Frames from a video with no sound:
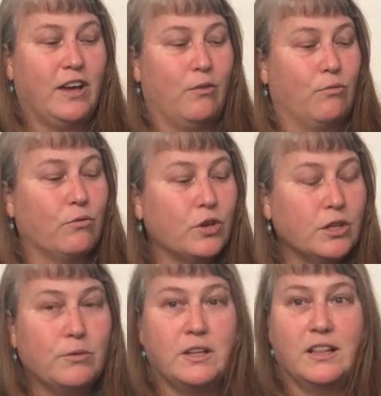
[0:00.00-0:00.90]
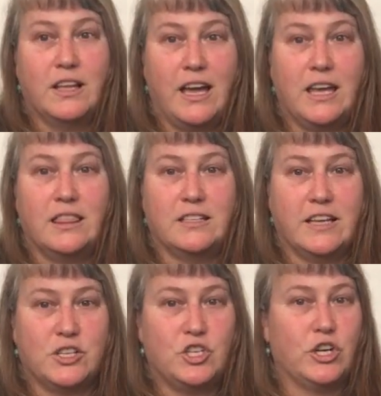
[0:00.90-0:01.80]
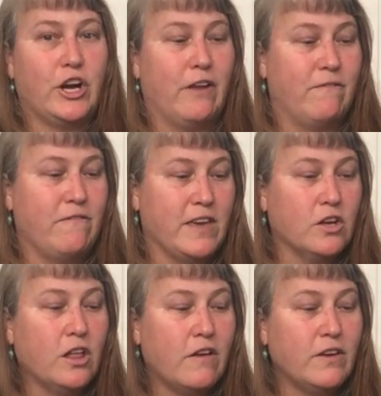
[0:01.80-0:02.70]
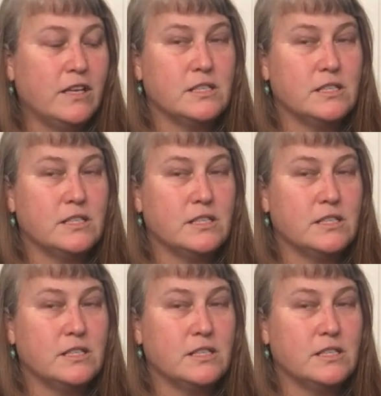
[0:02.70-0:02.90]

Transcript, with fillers: I really, really like the texture and feel of it,